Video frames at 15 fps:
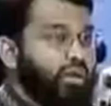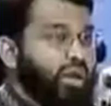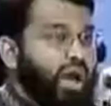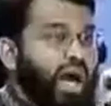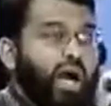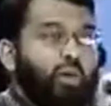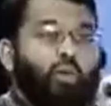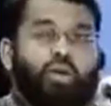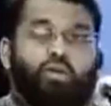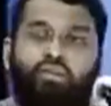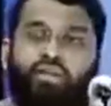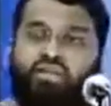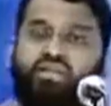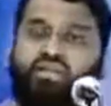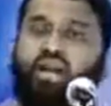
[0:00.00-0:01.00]
I will
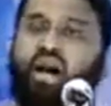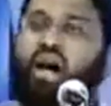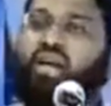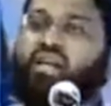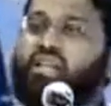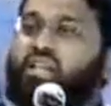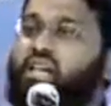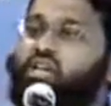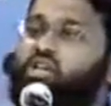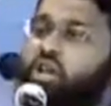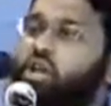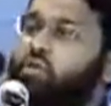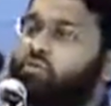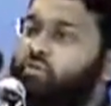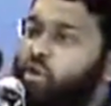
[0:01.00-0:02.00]
misguide each
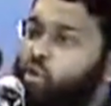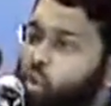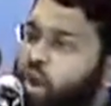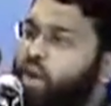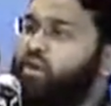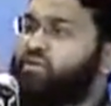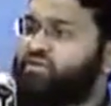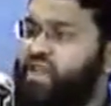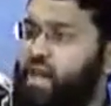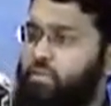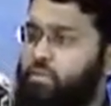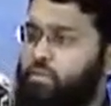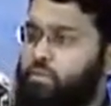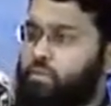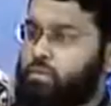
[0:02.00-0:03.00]
and every one of
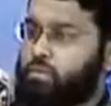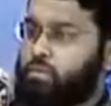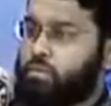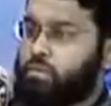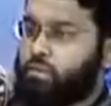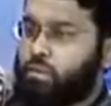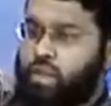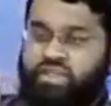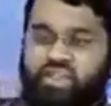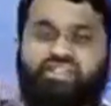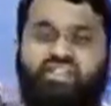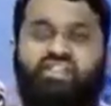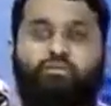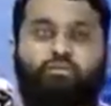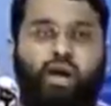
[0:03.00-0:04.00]
them.
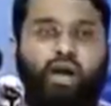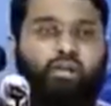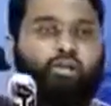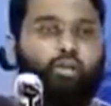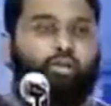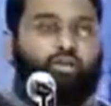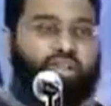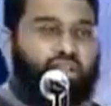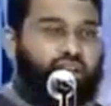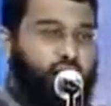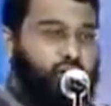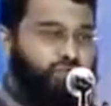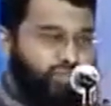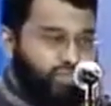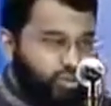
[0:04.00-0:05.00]
This is my duty
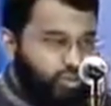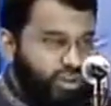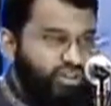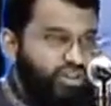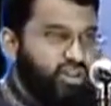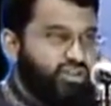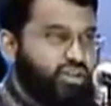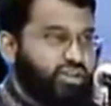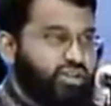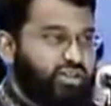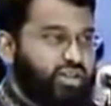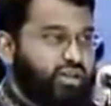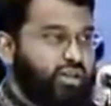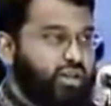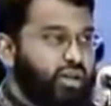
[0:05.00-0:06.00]
now. This is what Shaytan
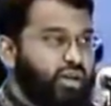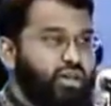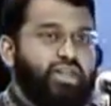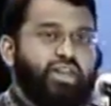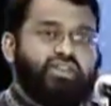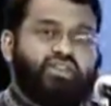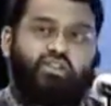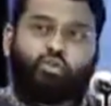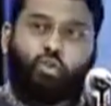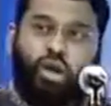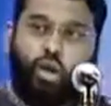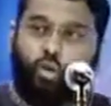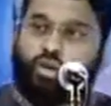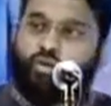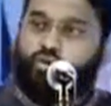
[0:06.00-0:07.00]
said. This is what
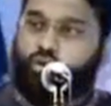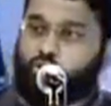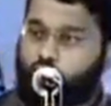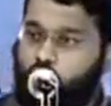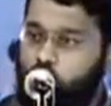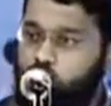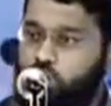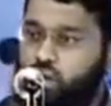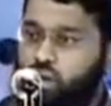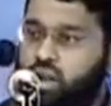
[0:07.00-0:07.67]
I want to do.